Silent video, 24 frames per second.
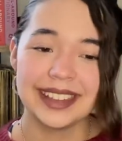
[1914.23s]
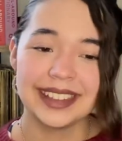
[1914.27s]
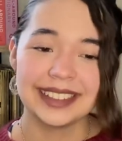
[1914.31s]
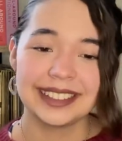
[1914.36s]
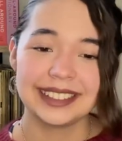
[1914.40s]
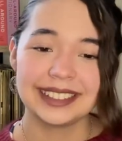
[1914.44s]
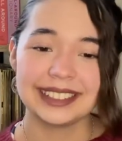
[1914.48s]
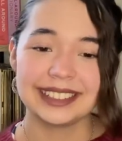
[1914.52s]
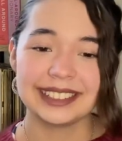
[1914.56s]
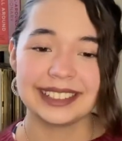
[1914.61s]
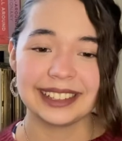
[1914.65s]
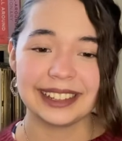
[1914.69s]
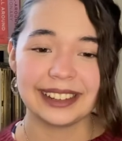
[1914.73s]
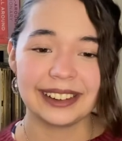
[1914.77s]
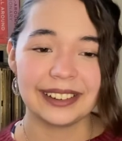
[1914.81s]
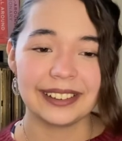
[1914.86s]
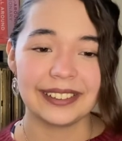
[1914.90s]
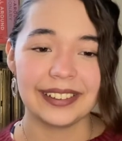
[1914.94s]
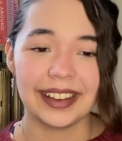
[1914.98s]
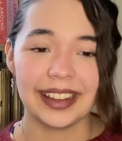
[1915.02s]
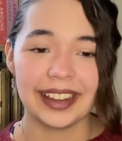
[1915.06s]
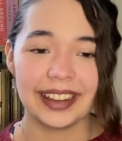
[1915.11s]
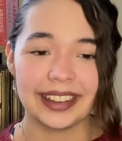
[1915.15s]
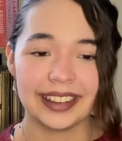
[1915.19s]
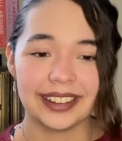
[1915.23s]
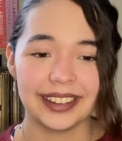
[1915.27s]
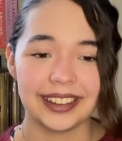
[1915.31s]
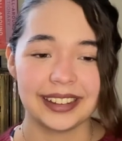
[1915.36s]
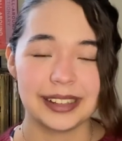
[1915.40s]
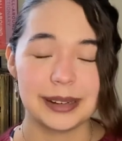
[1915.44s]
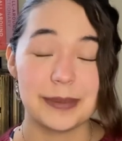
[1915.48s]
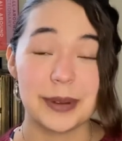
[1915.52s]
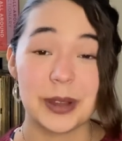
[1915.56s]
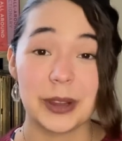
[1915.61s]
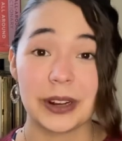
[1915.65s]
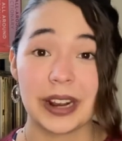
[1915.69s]
So I got
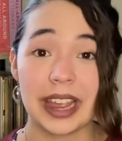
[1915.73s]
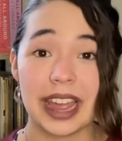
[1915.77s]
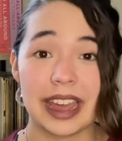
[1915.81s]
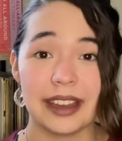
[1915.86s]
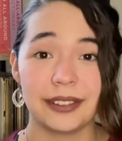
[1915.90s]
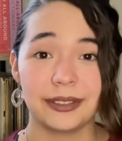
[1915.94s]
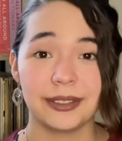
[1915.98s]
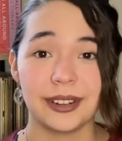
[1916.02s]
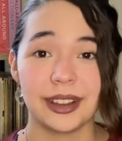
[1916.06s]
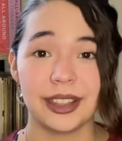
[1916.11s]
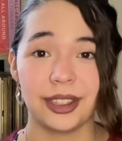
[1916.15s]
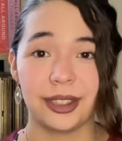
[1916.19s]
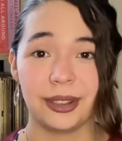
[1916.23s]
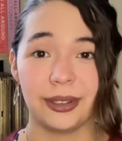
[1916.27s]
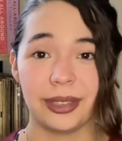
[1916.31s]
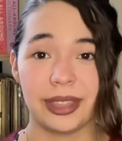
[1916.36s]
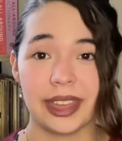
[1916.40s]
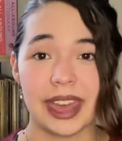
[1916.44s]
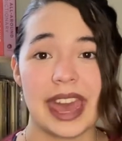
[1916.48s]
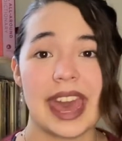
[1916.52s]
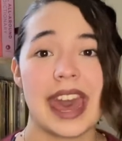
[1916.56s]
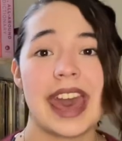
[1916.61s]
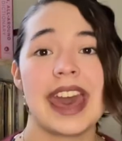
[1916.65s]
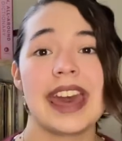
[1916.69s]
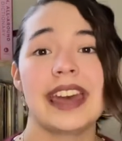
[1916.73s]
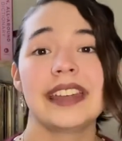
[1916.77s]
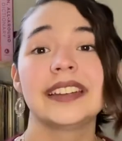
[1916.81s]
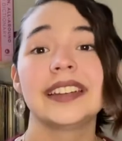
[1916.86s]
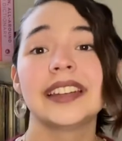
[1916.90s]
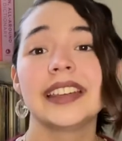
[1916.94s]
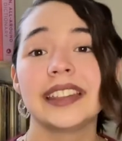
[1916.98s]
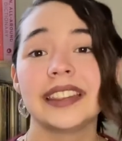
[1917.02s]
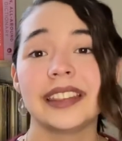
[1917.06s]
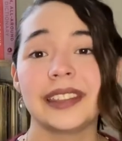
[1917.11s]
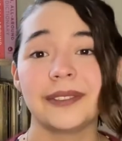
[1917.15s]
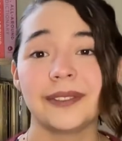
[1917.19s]
about halfway through the hat
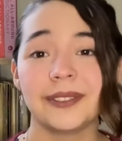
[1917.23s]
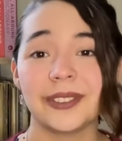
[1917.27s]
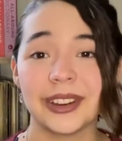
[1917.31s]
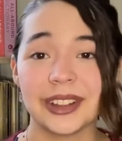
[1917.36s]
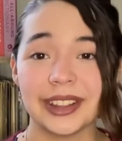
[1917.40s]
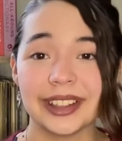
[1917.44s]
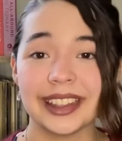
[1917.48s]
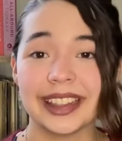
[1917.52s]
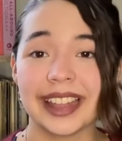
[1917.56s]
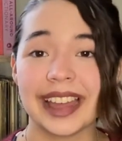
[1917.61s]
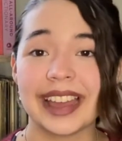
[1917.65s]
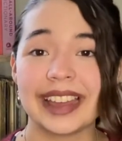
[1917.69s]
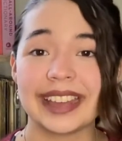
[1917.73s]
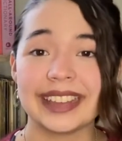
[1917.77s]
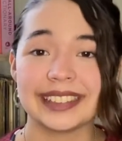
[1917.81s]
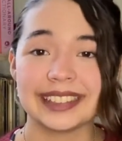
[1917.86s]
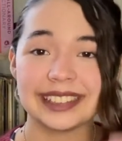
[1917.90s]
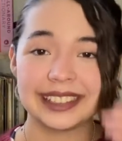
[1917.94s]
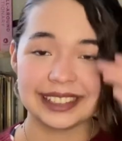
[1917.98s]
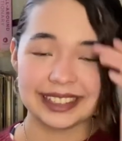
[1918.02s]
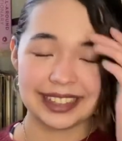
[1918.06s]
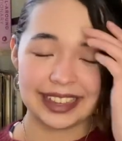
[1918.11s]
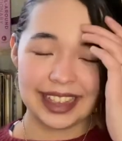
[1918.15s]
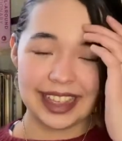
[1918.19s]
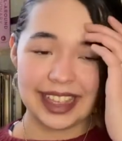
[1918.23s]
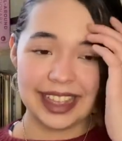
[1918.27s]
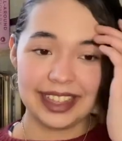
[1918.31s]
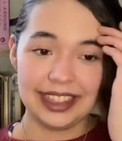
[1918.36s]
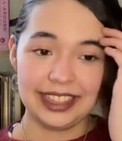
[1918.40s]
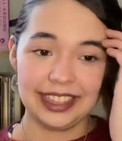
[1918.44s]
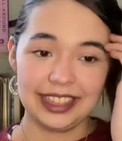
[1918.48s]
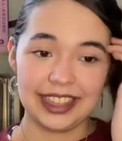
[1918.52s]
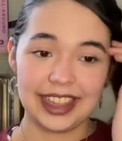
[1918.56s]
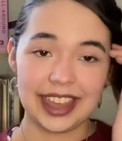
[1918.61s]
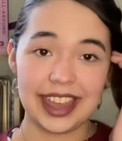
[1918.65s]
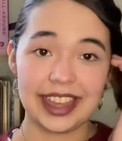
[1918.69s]
and then realized
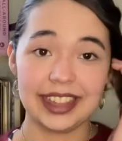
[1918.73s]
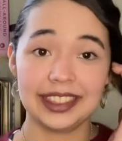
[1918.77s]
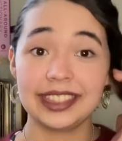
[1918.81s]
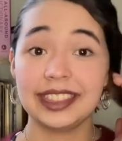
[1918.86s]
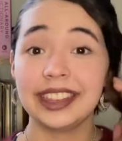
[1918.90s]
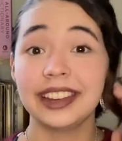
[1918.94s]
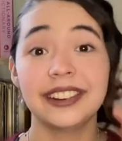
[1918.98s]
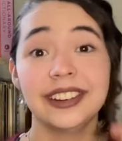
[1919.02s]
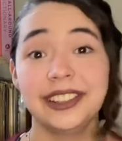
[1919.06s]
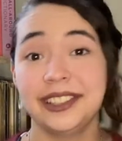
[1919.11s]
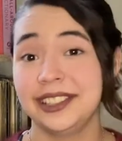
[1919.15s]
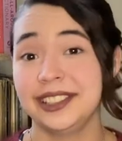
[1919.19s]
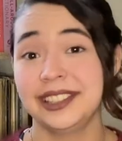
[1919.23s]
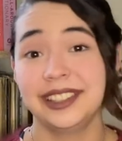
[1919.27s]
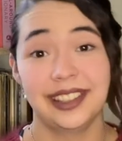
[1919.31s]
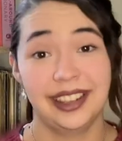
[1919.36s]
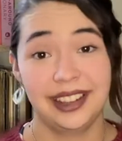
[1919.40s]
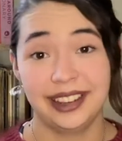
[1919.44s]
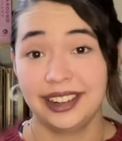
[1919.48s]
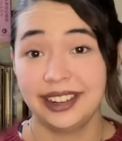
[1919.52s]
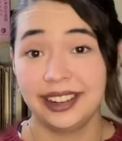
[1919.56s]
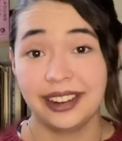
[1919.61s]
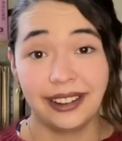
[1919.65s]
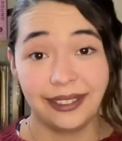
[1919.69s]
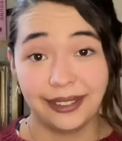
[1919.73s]
that there is not enough